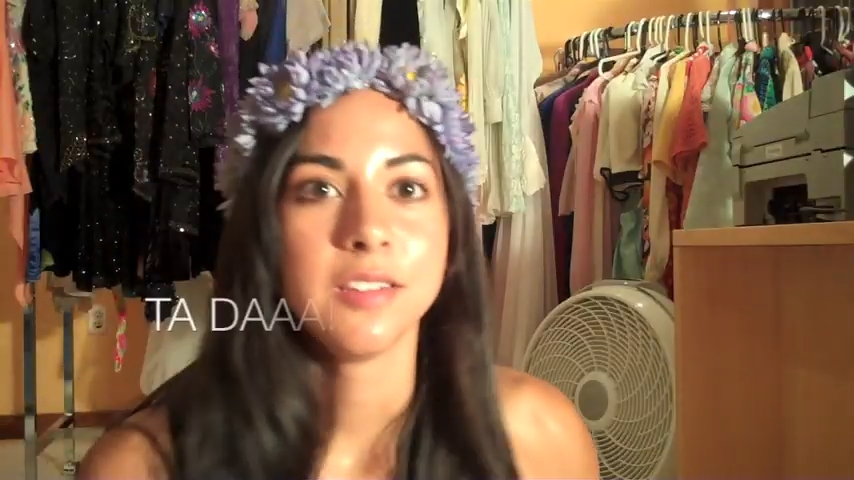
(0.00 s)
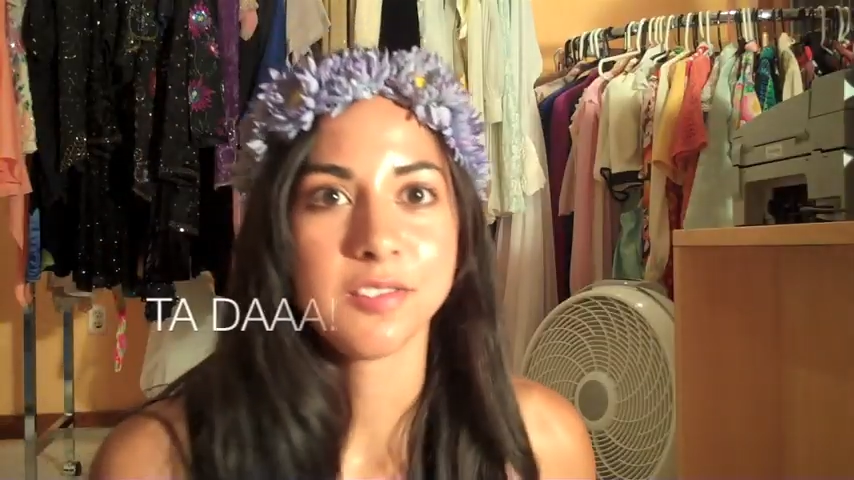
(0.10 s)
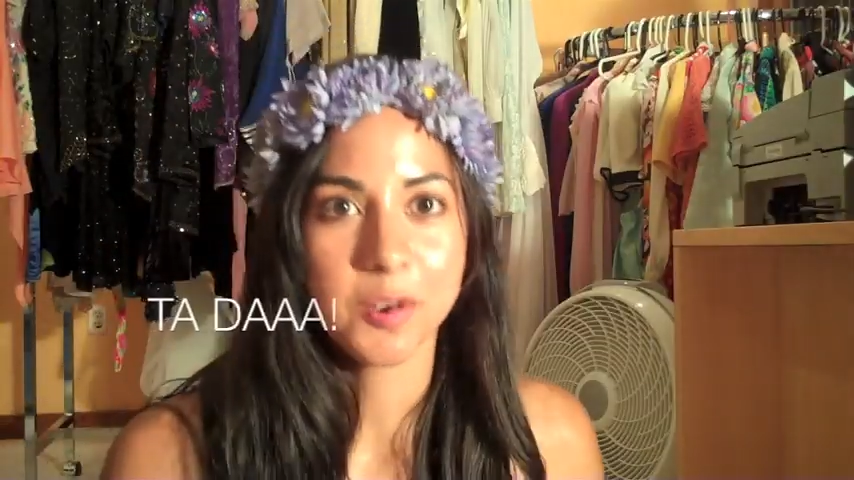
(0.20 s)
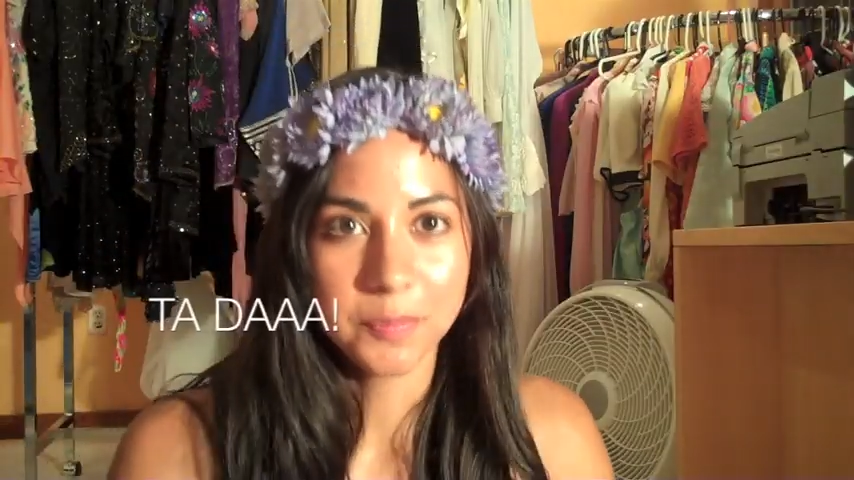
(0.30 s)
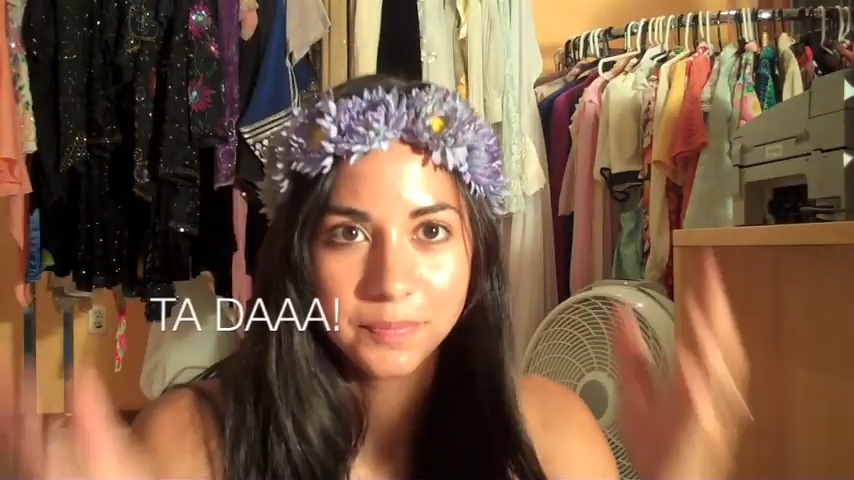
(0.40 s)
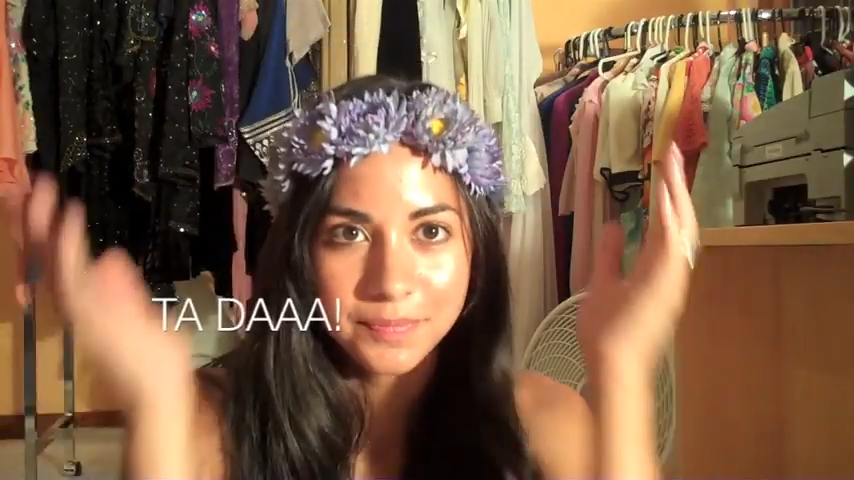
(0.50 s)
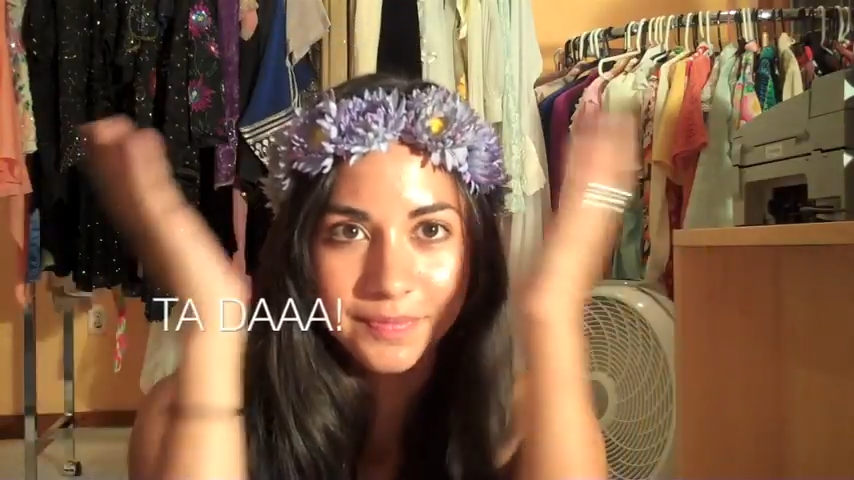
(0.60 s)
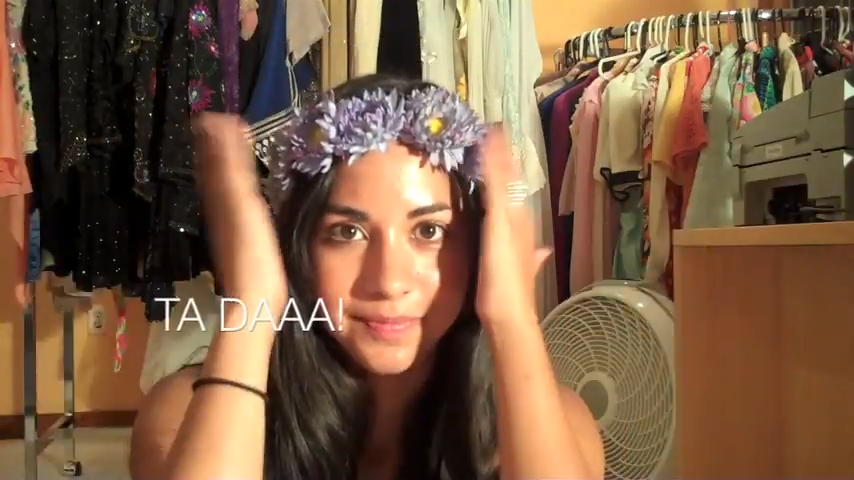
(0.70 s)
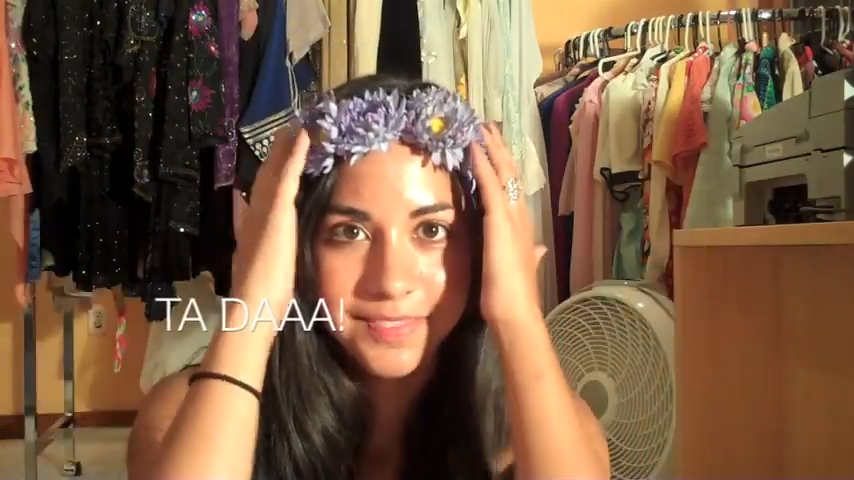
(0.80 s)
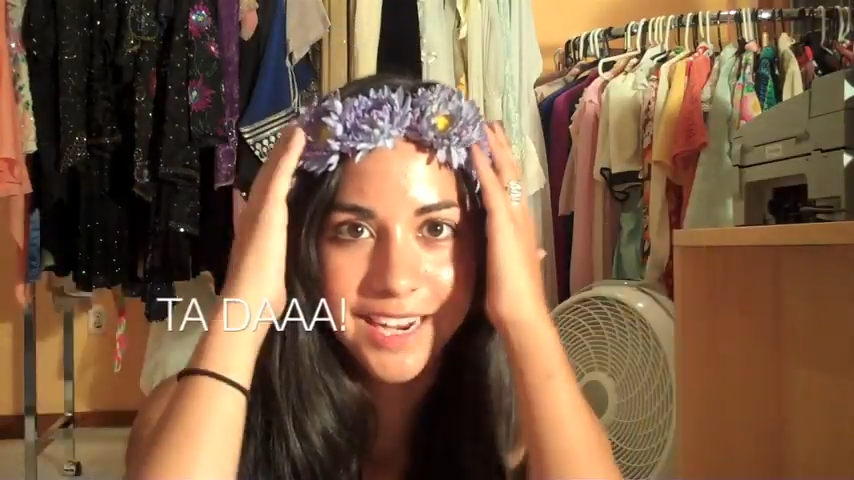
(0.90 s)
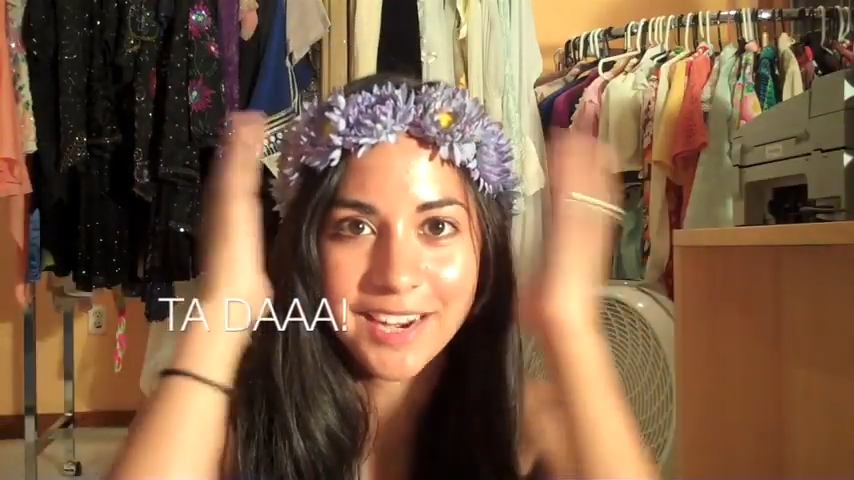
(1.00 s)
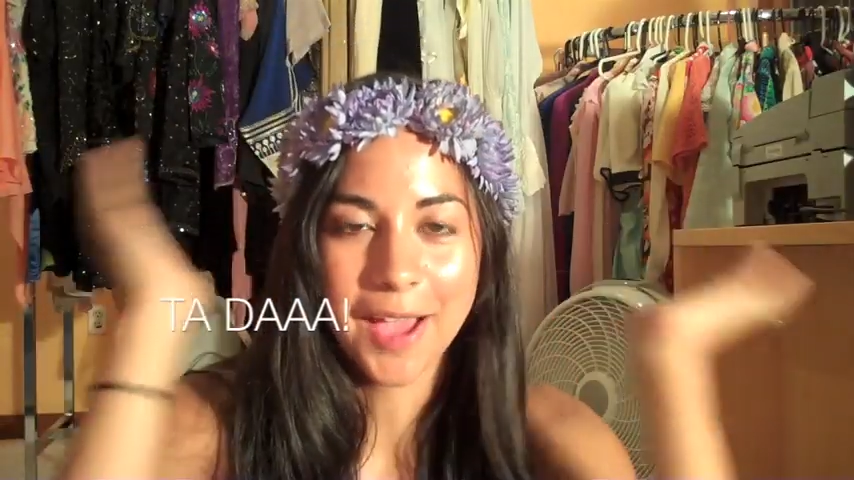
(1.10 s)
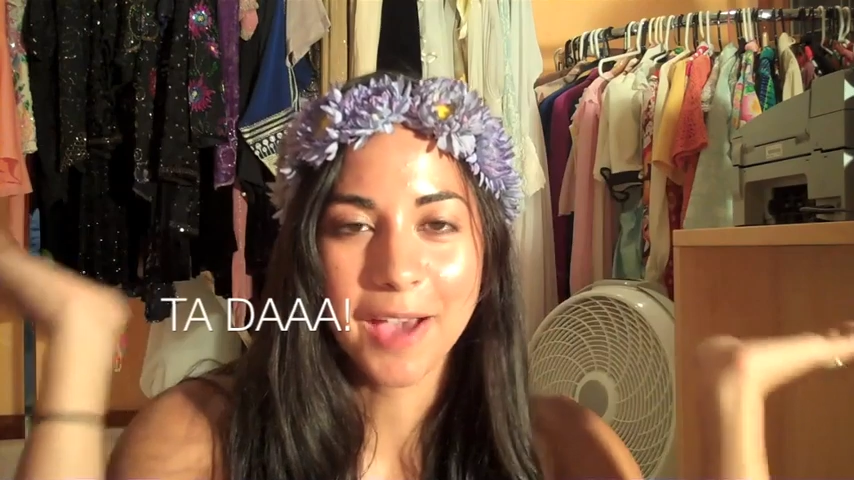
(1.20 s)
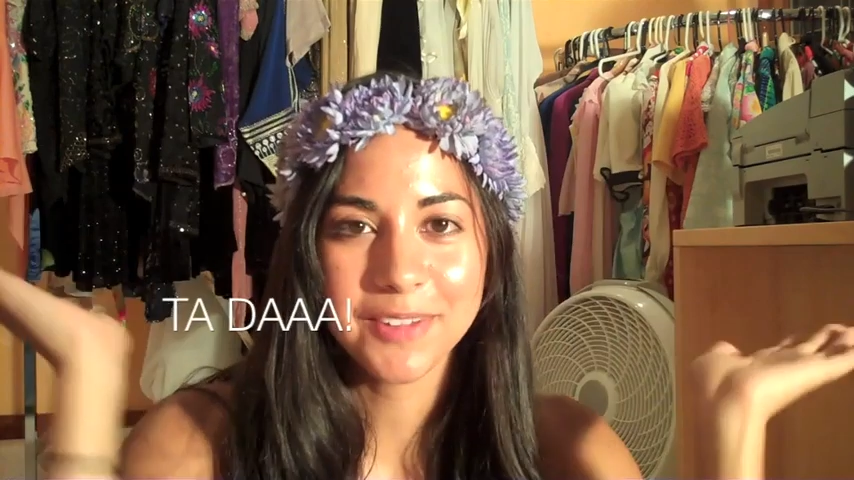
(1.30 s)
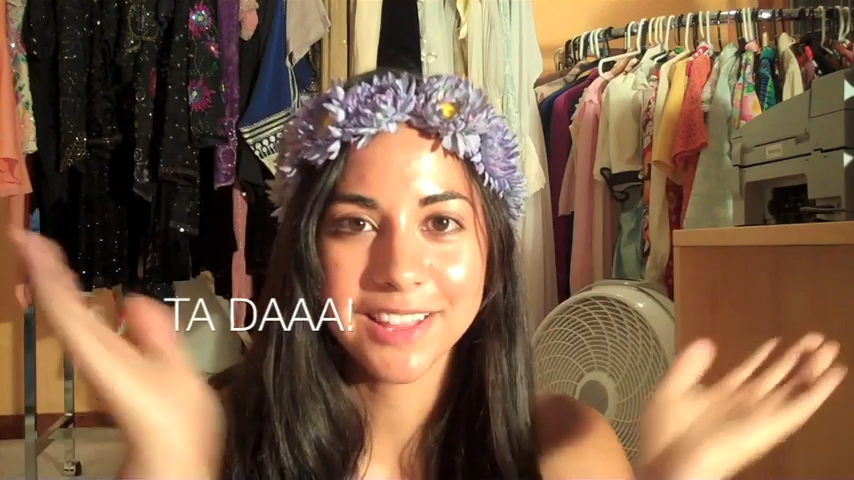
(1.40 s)
So there you
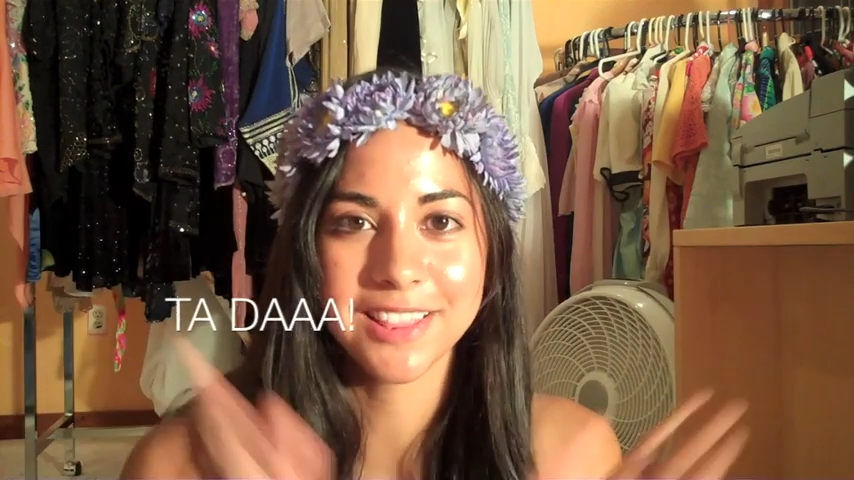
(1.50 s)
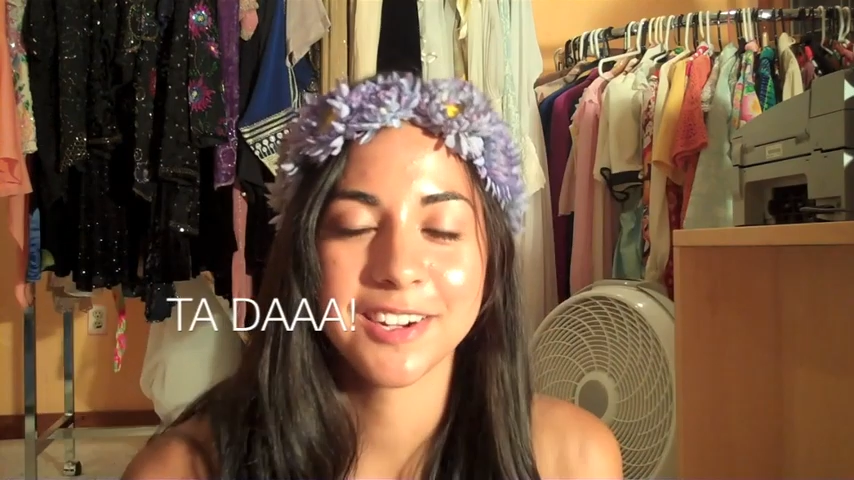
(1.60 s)
have it.